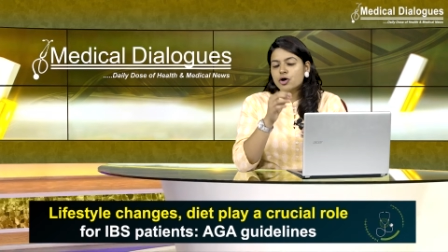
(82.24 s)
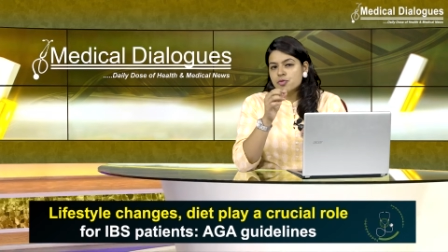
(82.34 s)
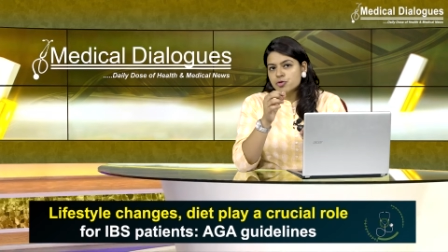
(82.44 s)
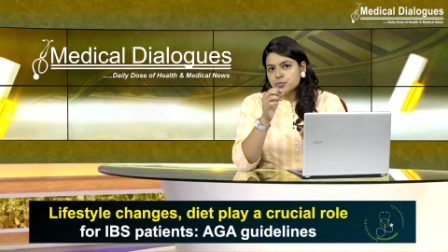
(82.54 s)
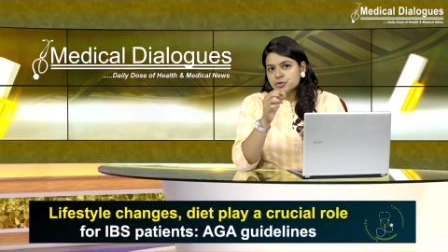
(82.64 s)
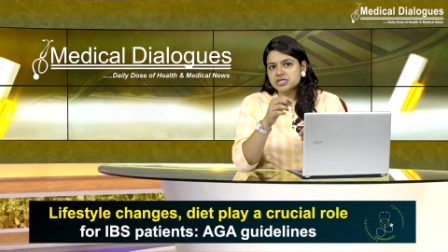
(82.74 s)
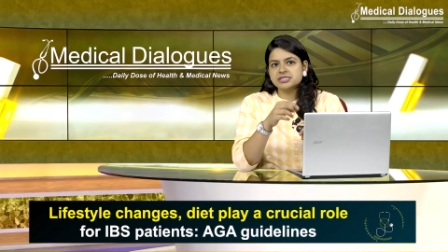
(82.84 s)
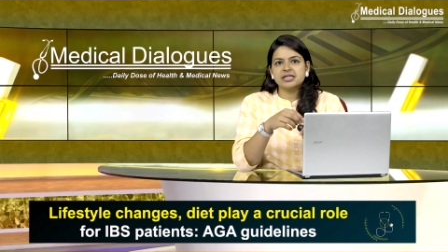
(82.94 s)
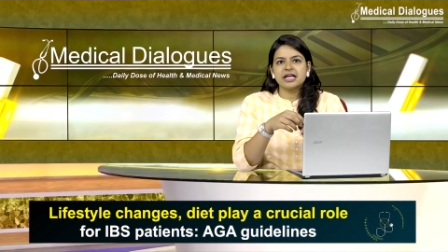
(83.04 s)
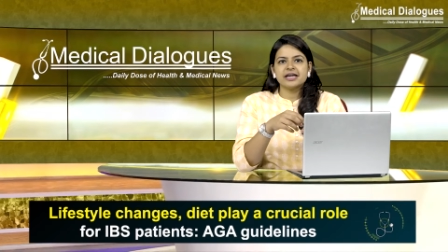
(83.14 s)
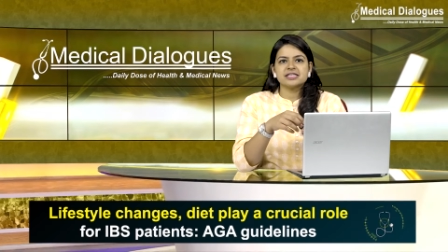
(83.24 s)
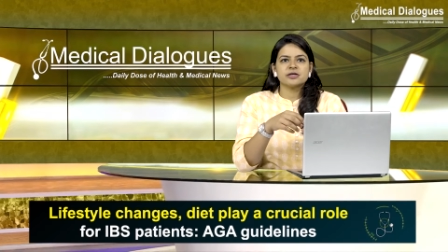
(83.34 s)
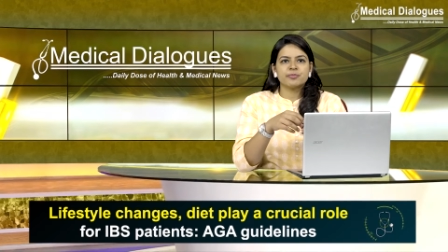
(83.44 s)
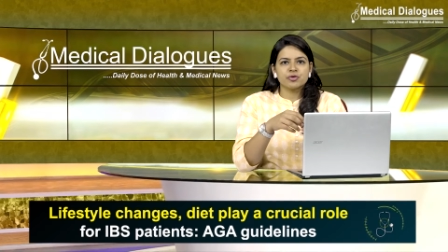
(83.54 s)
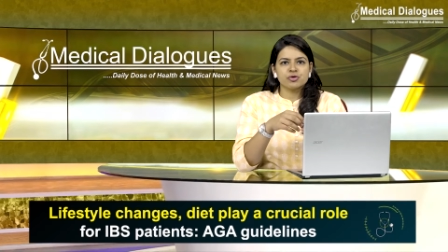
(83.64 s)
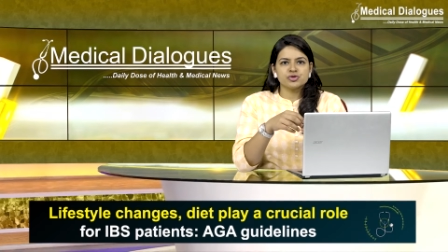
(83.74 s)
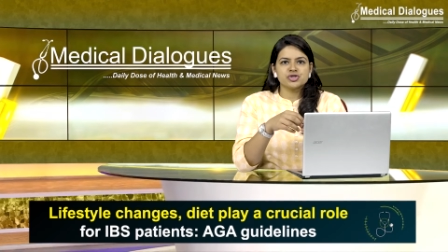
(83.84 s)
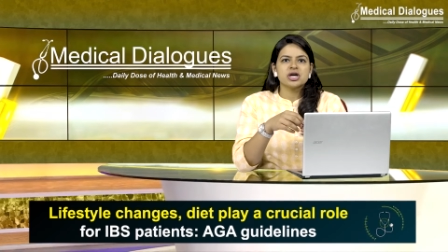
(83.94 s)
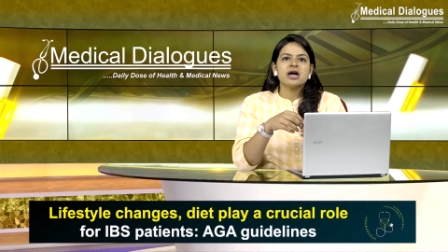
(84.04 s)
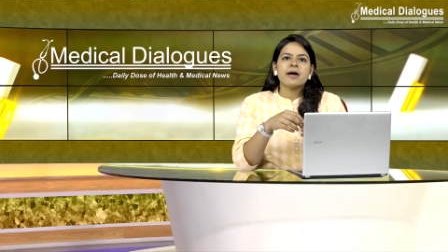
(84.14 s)
a more personalized approach
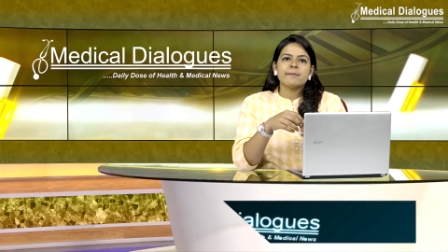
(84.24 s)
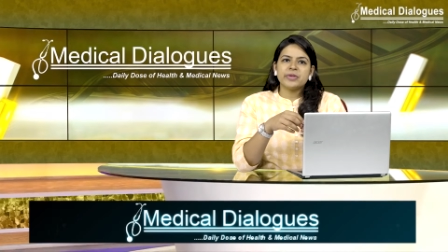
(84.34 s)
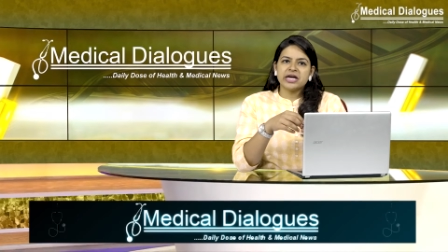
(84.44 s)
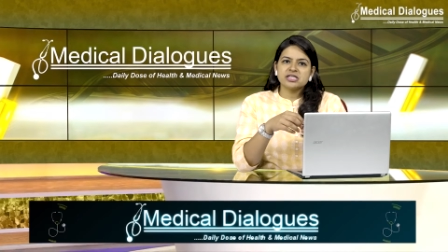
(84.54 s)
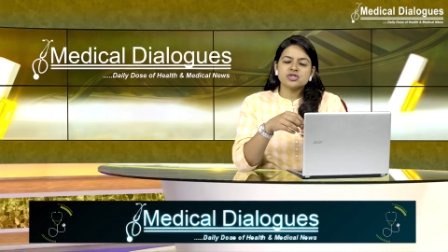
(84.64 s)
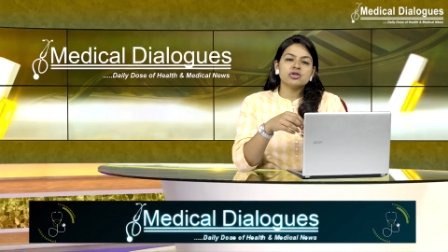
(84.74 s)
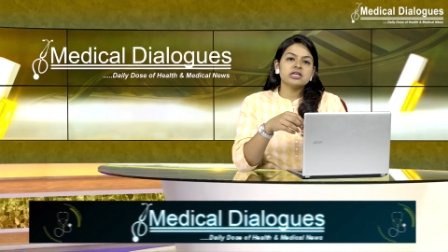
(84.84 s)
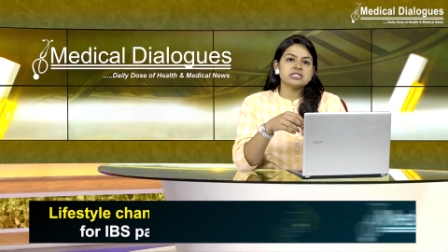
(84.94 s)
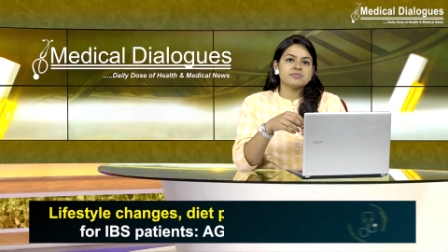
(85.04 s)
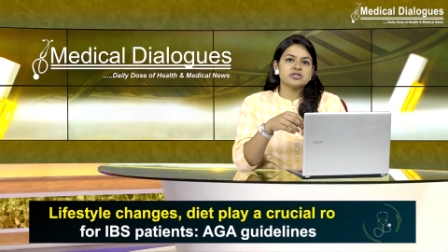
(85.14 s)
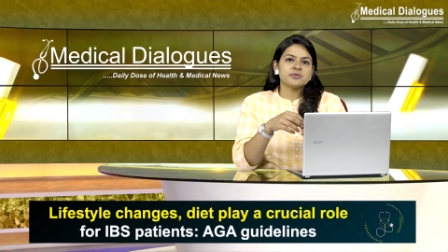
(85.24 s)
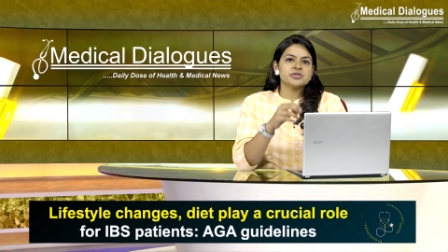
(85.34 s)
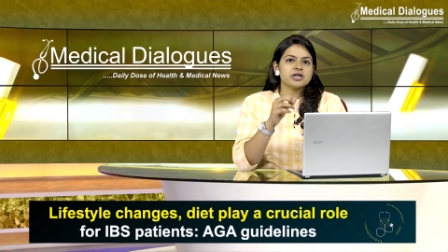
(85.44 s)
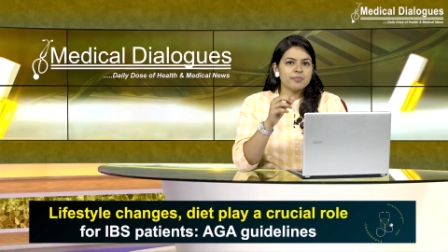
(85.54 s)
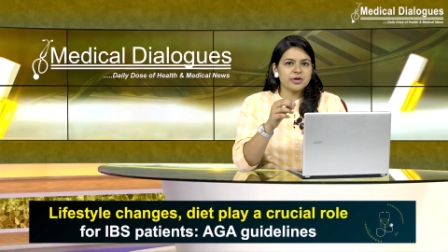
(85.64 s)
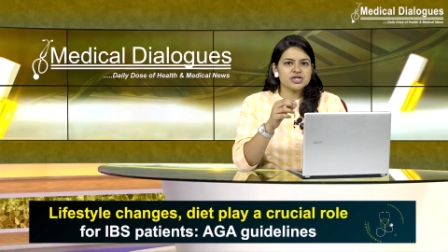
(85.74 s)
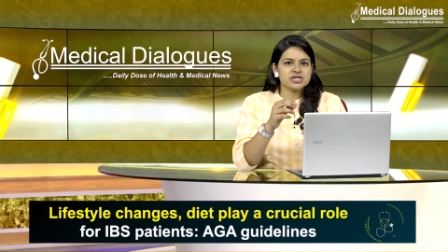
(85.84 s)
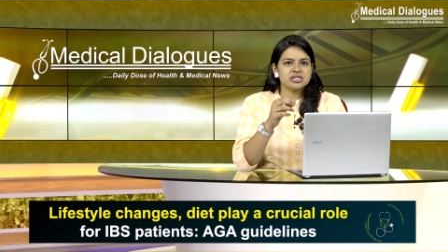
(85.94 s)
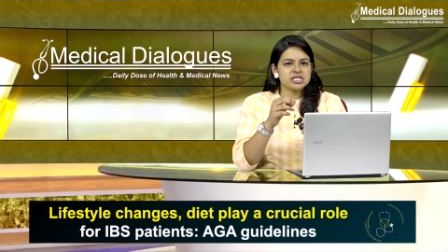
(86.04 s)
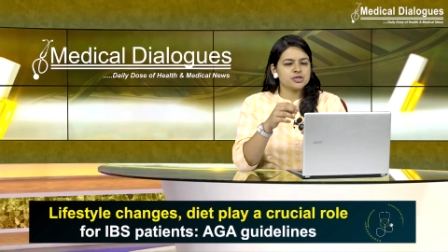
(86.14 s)
based on the symptoms a
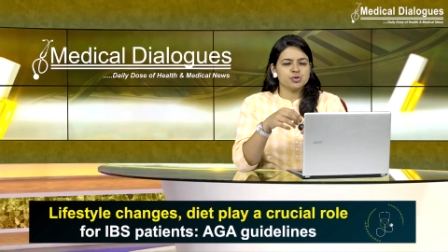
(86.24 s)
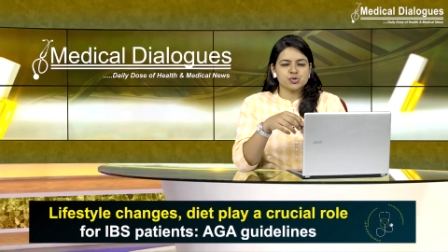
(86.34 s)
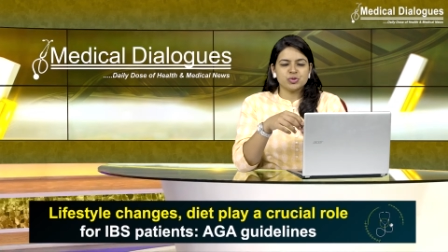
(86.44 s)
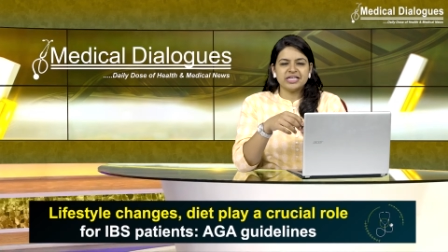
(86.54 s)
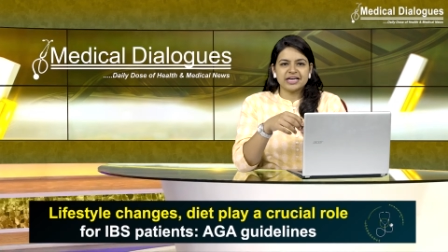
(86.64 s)
patient is usually